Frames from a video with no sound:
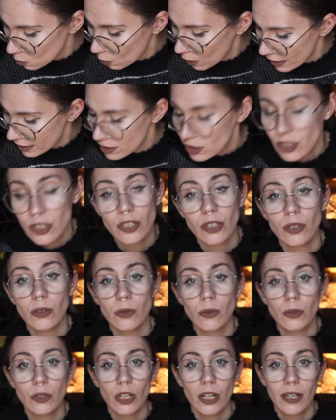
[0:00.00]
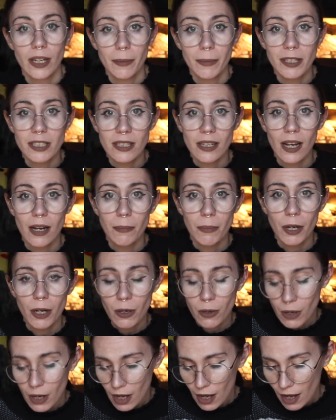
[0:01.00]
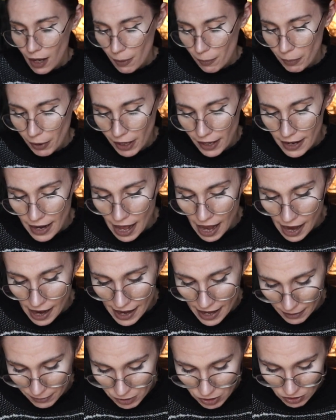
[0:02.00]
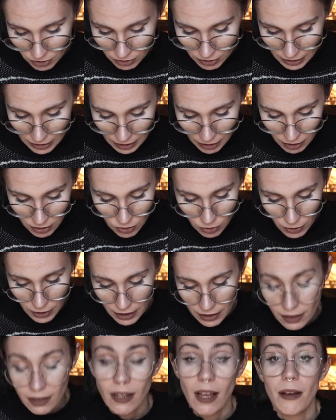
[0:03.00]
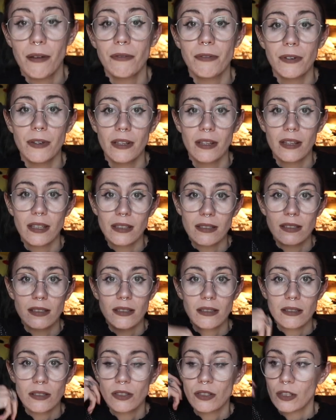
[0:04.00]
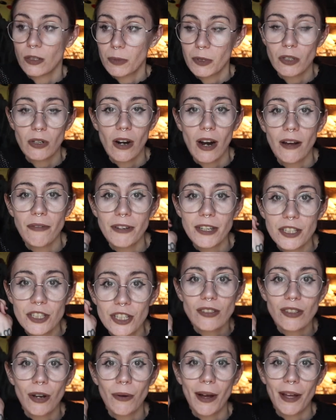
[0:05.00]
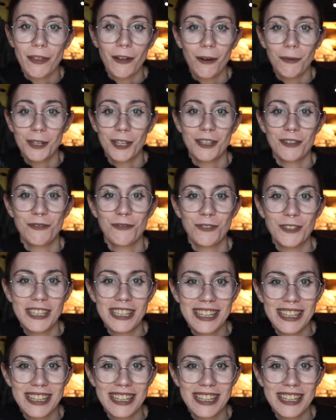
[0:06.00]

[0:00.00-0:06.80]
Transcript: want to turn him into Gumbo. But I absolutely adore and love this stupid crawfish, so I thought we could feed